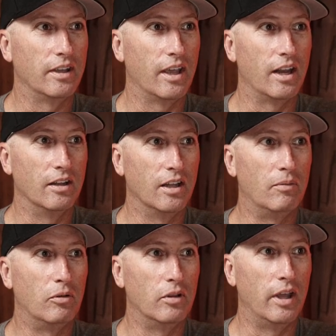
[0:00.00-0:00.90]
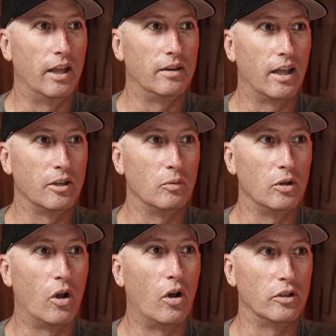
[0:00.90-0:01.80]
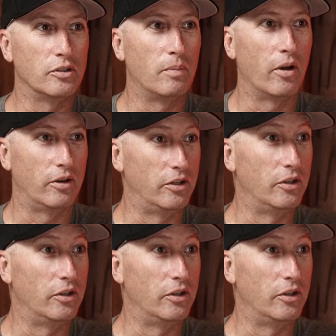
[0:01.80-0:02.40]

at a level that I think we all aspire to